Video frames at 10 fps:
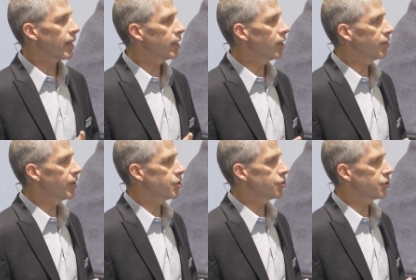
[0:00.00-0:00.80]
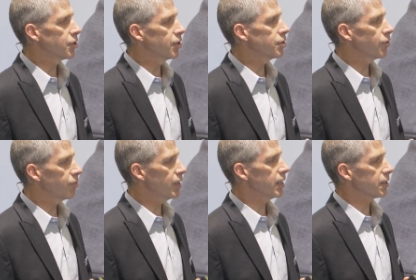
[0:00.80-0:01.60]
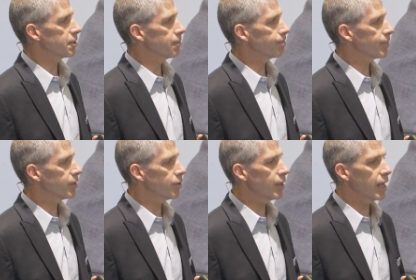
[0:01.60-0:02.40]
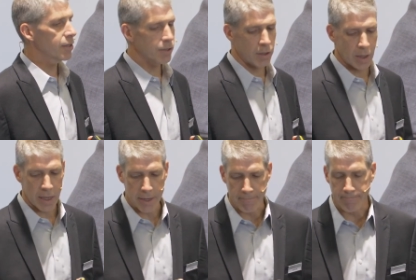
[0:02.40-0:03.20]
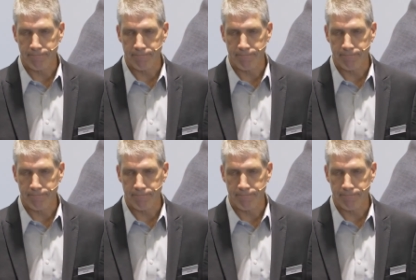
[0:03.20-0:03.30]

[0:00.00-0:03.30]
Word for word: and our adventure series with Fenix. So that is our lineup.